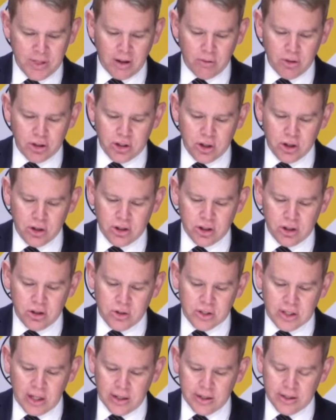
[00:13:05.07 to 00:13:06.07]
they return to New
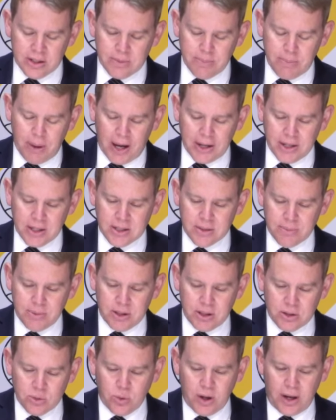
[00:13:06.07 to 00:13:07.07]
Zealand,
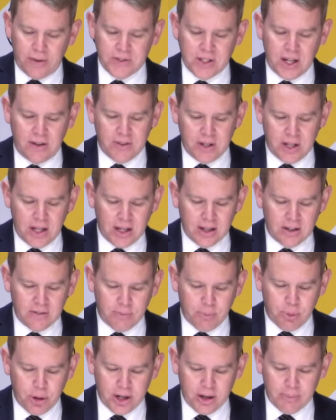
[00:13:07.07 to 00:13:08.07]
participants will have to have a negative
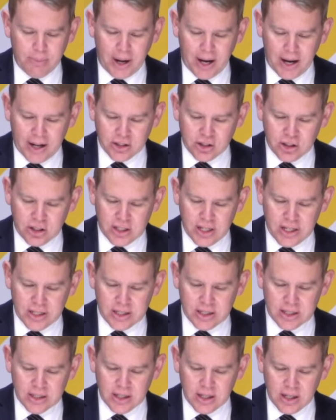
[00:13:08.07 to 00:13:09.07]
pre-departure
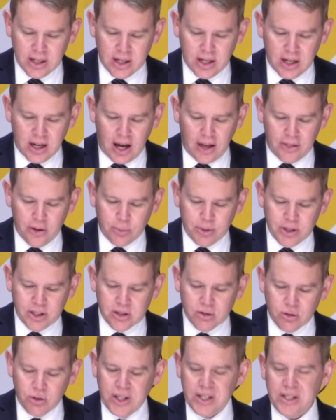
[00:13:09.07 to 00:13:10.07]
test. They'll be
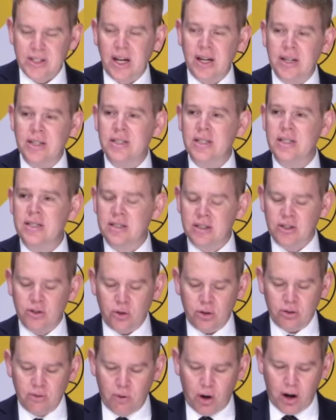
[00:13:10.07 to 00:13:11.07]
screened and tested
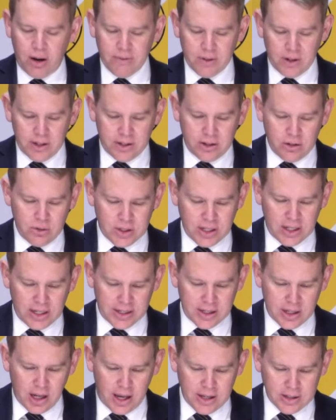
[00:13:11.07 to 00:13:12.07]
on arrival in New
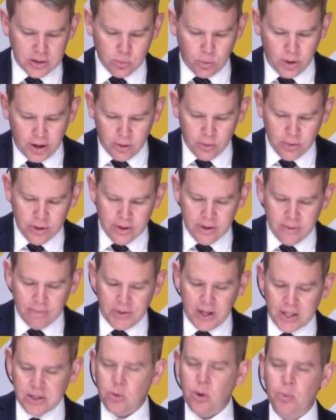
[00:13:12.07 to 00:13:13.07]
Zealand as well.
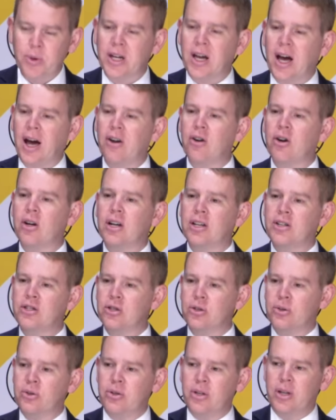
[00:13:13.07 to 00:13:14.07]
That's what we currently
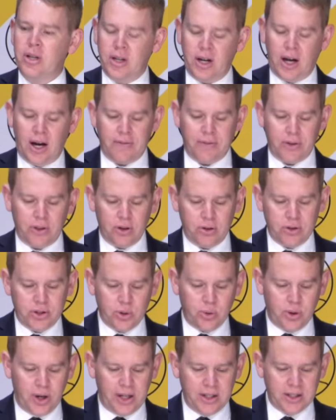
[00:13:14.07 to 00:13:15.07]
do for those
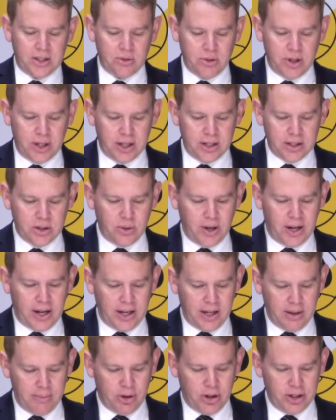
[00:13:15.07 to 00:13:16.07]
who are entering into our
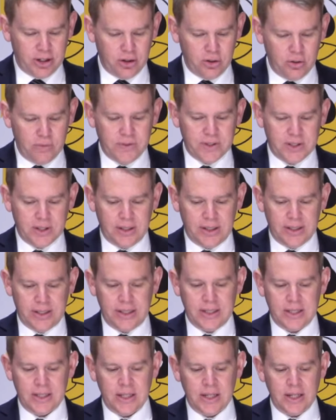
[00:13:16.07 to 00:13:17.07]
MIQ
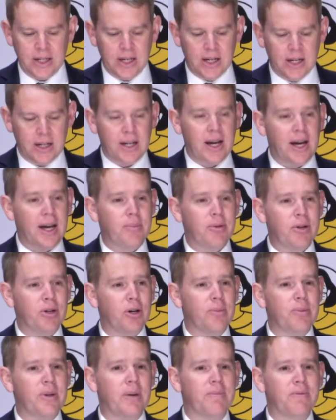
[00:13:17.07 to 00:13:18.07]
facilities. Now, happy to
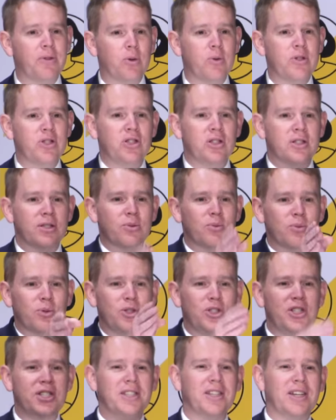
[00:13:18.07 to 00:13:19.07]
open up for questions. So,
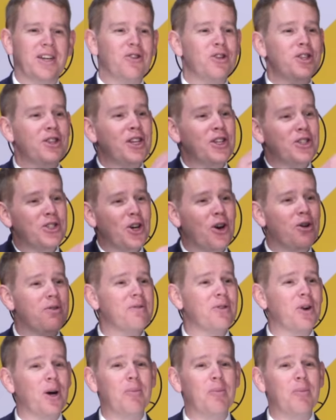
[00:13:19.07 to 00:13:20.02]
Jessica and then Tova, I